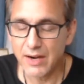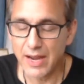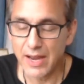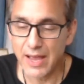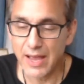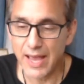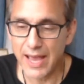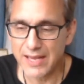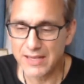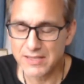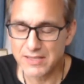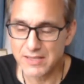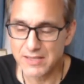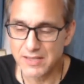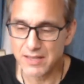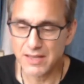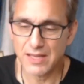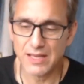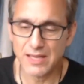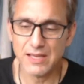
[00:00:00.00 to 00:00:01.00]
as
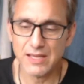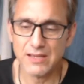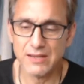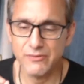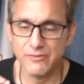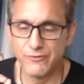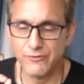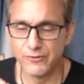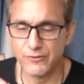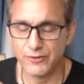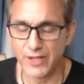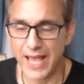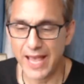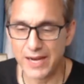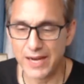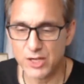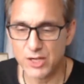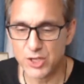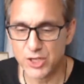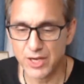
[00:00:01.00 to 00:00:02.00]
the
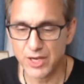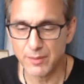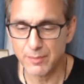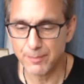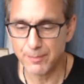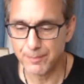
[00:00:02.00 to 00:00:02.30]
flagship